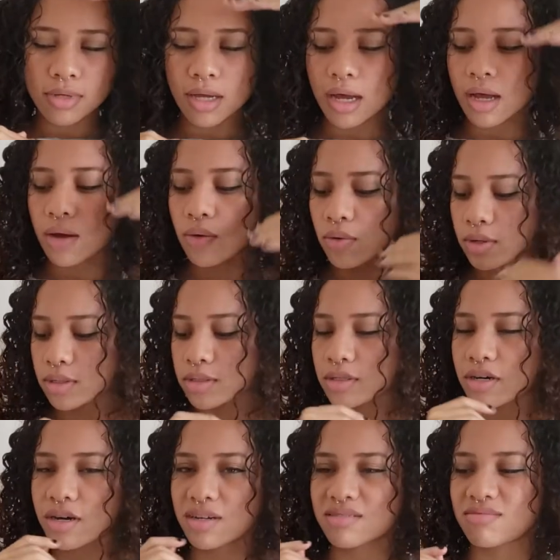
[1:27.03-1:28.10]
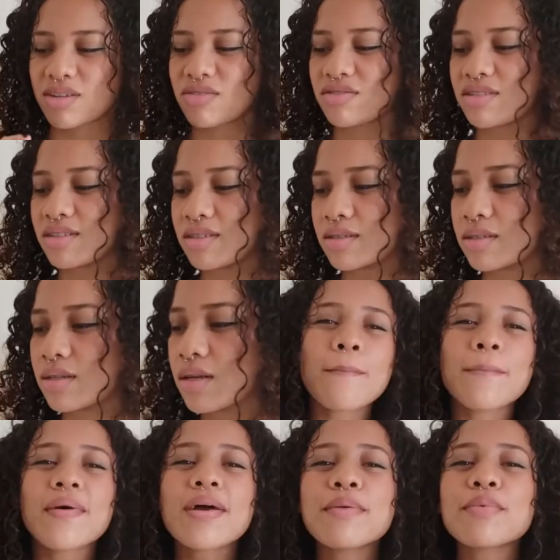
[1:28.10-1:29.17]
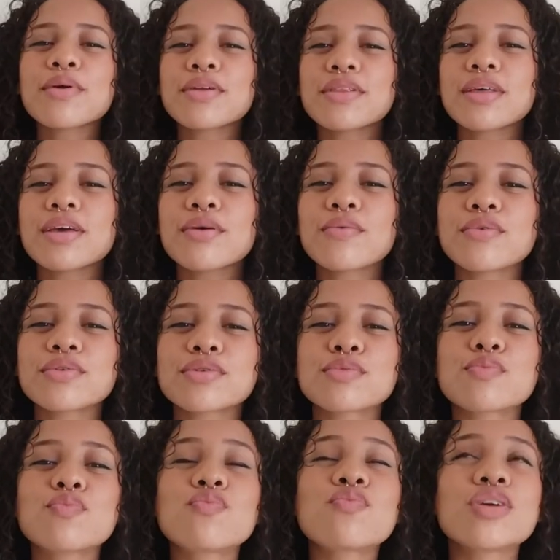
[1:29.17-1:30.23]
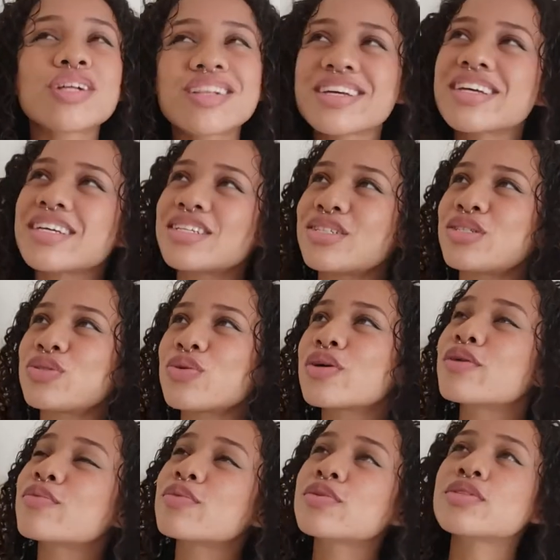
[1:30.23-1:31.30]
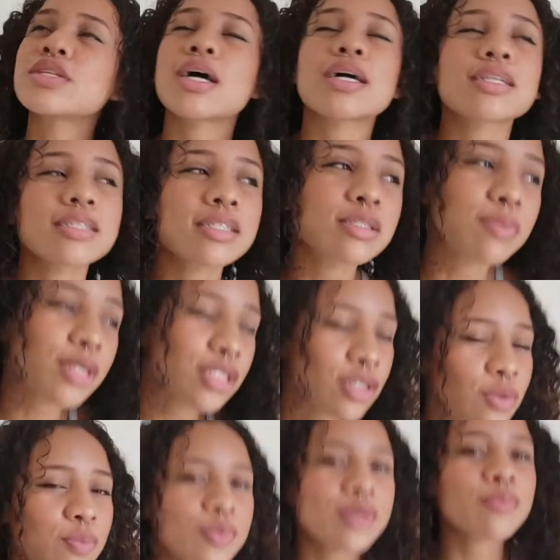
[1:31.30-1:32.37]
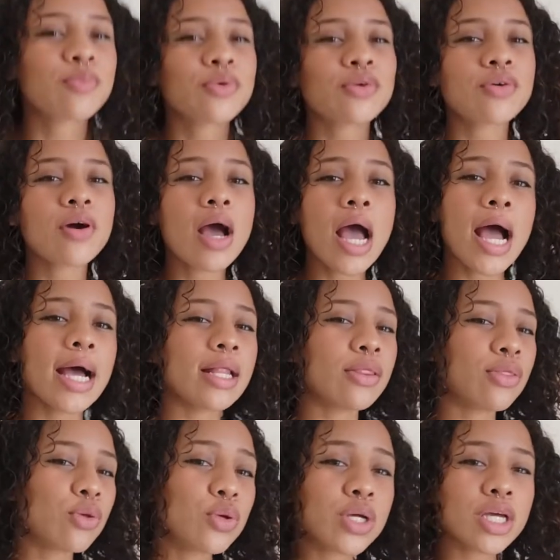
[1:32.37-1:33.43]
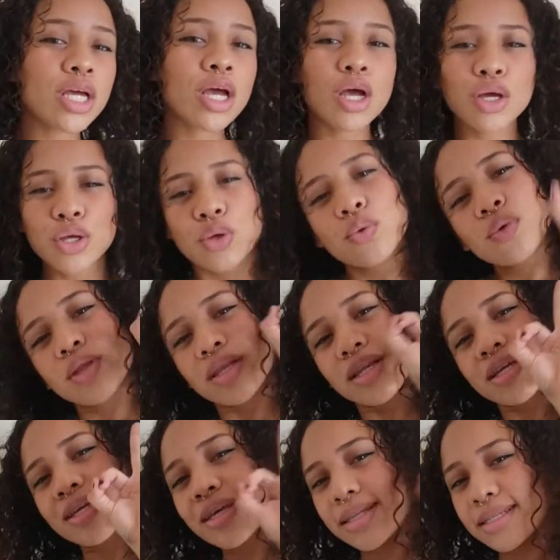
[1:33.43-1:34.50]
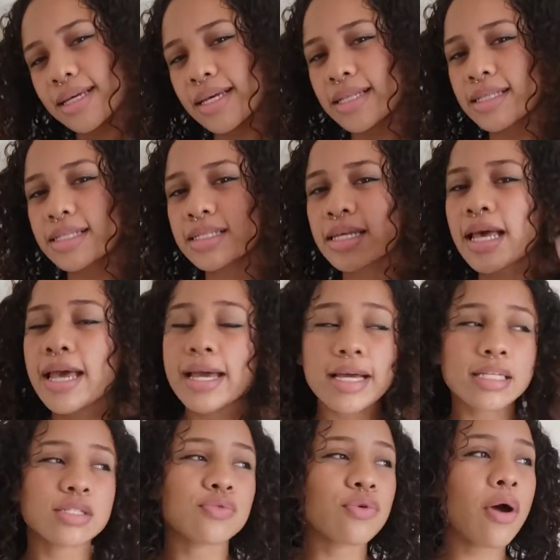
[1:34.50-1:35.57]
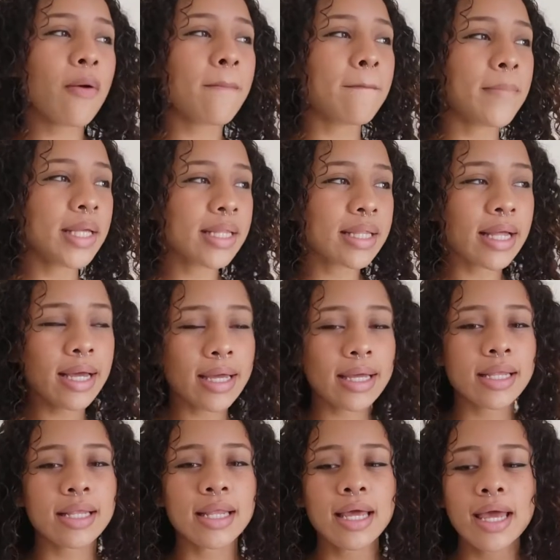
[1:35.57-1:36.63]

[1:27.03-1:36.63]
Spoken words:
I just cracked my wrist. My birthday was really enjoyable thanks to special people and three cute little kittens, because around midnight,